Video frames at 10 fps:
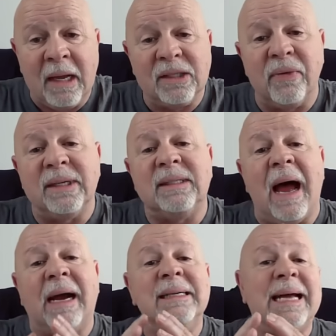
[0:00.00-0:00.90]
So the
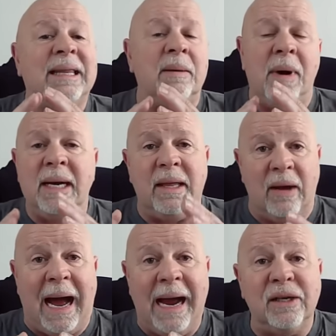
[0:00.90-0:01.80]
stock is at the money.
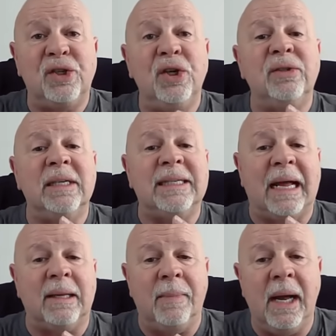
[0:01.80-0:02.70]
The highest juice is
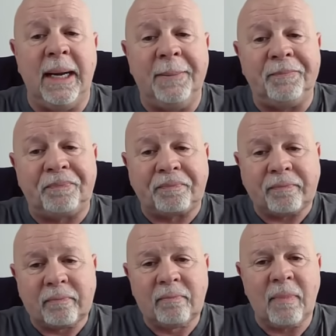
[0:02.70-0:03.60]
at the money.
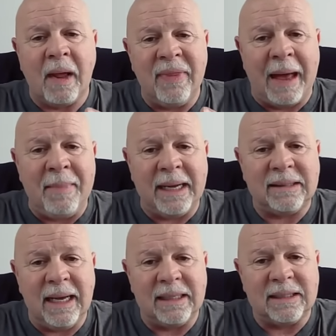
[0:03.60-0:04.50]
That makes
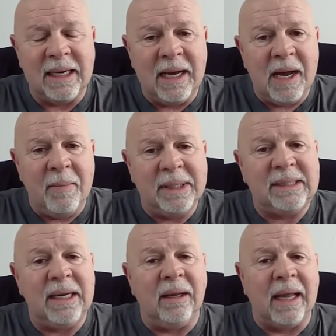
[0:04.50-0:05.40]
sense. But
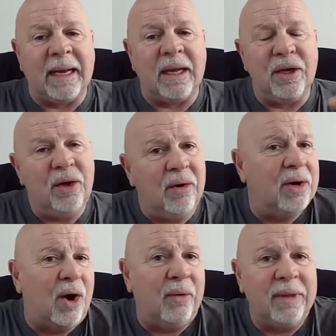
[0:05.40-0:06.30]
still, like, you don't
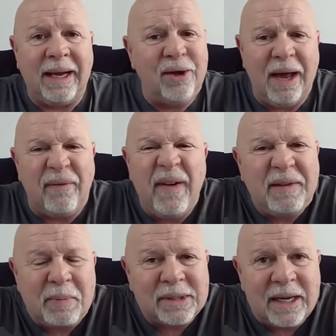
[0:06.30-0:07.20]
know, like, you got a
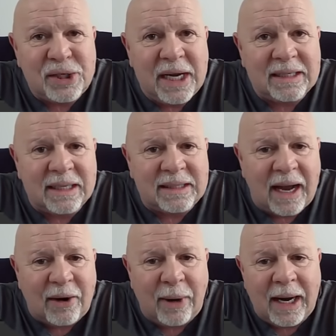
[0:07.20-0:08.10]
50% chance of the
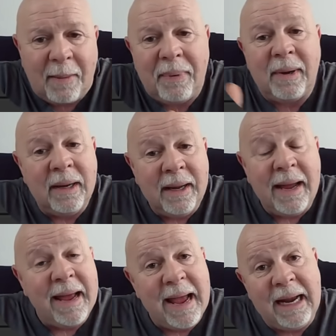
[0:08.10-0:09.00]
stock going up
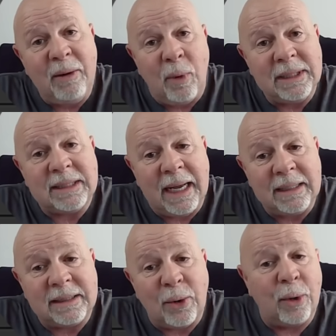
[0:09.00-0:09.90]
81
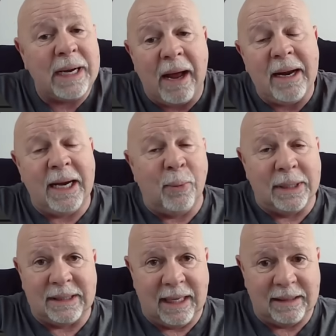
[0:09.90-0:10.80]
cents or down
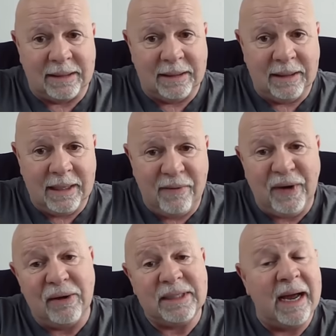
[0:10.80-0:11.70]
81 cents. If
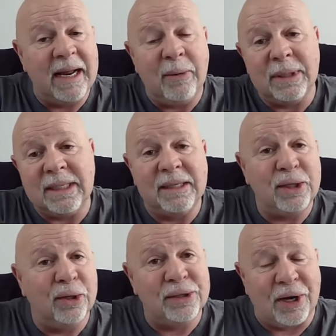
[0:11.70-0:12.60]
it goes down 81 cents,
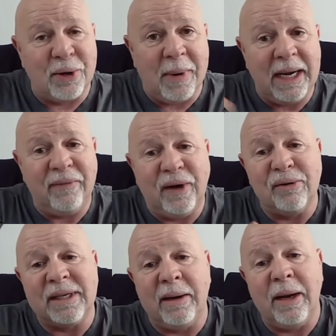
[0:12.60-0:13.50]
you lose all your money. If it
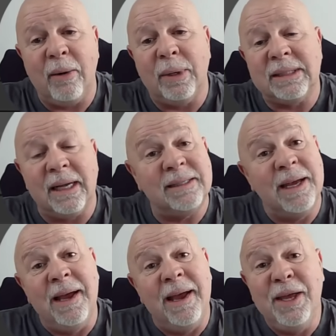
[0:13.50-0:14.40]
goes down 81 cents,
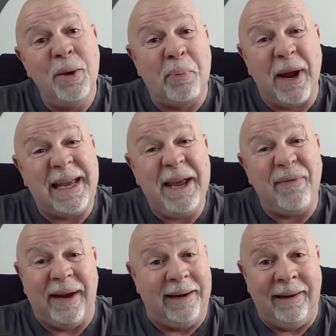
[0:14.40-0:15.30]
you break even.